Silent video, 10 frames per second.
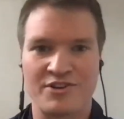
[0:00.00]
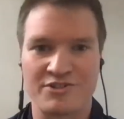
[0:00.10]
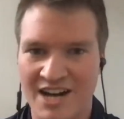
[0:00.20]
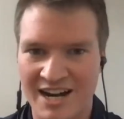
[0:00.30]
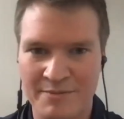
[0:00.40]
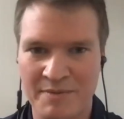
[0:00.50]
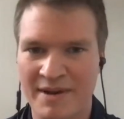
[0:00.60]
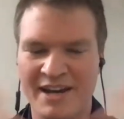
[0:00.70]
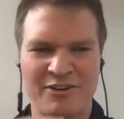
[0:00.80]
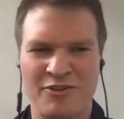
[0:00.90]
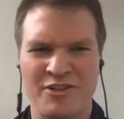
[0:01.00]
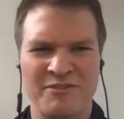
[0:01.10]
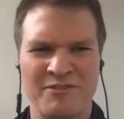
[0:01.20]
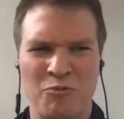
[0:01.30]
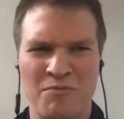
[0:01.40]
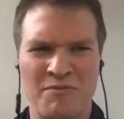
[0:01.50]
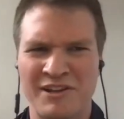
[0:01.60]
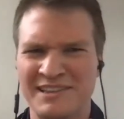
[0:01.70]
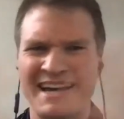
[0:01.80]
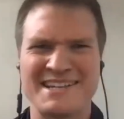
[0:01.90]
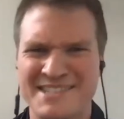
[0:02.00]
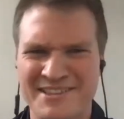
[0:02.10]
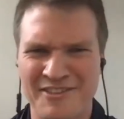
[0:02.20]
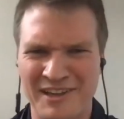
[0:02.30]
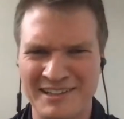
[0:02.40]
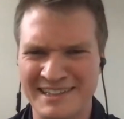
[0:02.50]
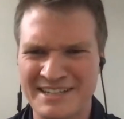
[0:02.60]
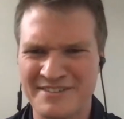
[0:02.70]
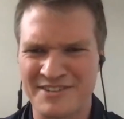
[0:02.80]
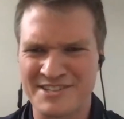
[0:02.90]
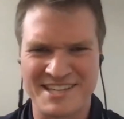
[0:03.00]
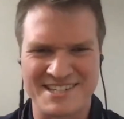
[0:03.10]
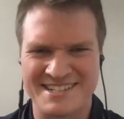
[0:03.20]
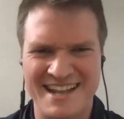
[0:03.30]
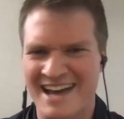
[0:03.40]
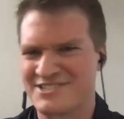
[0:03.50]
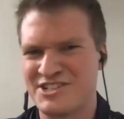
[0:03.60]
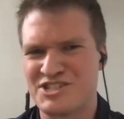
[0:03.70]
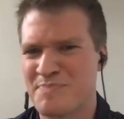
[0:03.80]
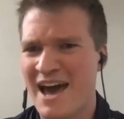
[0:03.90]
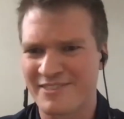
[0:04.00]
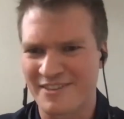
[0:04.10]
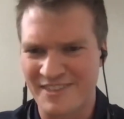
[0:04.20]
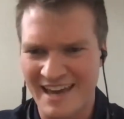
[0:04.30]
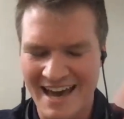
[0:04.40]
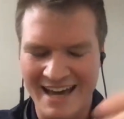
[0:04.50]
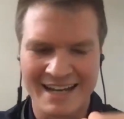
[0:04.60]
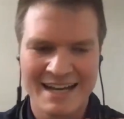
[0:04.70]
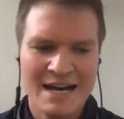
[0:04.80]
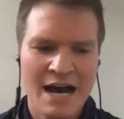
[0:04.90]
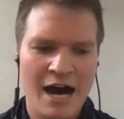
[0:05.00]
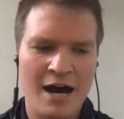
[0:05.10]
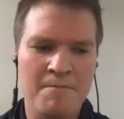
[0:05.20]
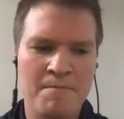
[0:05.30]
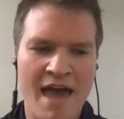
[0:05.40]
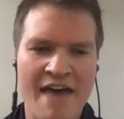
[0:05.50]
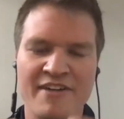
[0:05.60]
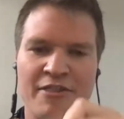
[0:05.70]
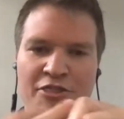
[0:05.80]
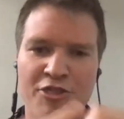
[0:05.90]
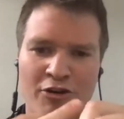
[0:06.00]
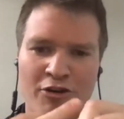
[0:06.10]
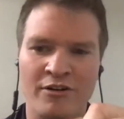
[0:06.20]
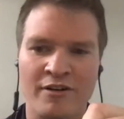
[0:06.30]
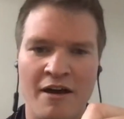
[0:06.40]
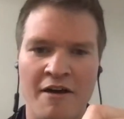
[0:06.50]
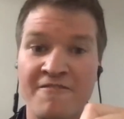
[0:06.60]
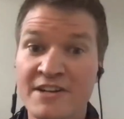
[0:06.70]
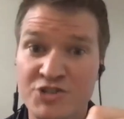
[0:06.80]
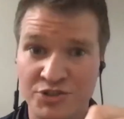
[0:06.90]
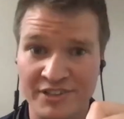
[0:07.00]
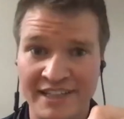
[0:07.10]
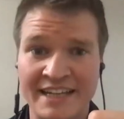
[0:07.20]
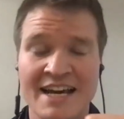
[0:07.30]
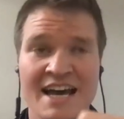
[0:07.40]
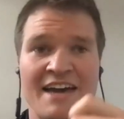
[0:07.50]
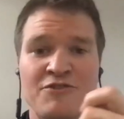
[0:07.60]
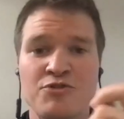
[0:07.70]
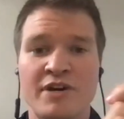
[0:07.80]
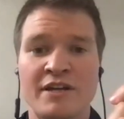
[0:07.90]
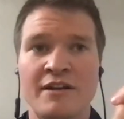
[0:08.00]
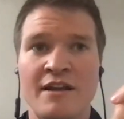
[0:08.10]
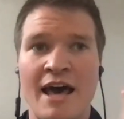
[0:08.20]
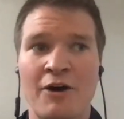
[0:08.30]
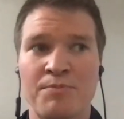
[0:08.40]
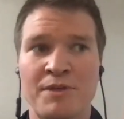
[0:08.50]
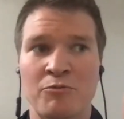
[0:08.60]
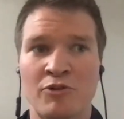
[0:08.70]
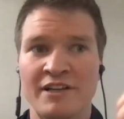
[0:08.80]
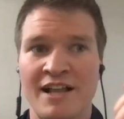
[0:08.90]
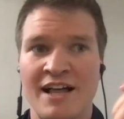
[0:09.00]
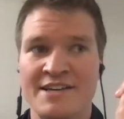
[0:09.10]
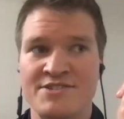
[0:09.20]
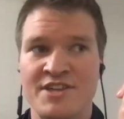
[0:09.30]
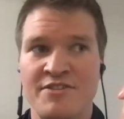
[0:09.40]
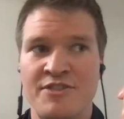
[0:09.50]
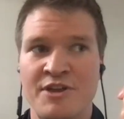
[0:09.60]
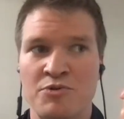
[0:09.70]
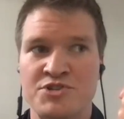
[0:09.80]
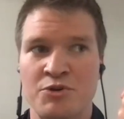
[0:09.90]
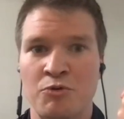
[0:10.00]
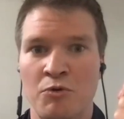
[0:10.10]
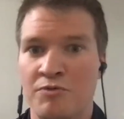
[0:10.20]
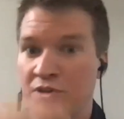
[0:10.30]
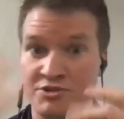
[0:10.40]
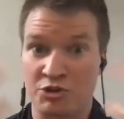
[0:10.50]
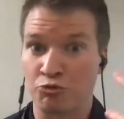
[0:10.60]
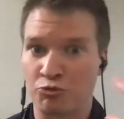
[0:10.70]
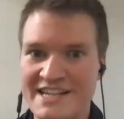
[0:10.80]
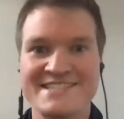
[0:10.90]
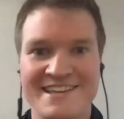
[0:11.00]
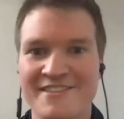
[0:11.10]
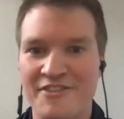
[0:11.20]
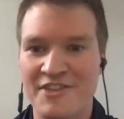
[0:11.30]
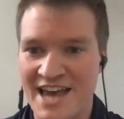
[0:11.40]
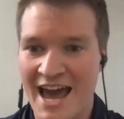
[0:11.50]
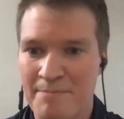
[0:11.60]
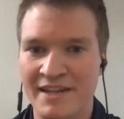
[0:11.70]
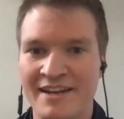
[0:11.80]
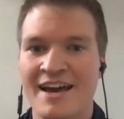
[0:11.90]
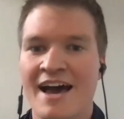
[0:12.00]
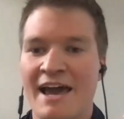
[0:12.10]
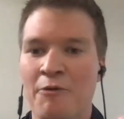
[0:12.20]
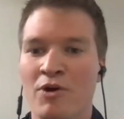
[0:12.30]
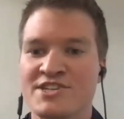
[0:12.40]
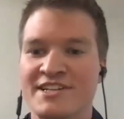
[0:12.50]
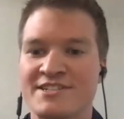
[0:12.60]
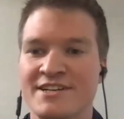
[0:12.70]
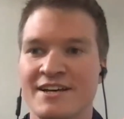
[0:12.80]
their time in band the the legacy that they leave is this nasty spat that they had. Um, and then third, eventually, if you can help them realize that there was a there's a reason that this happened, it wasn't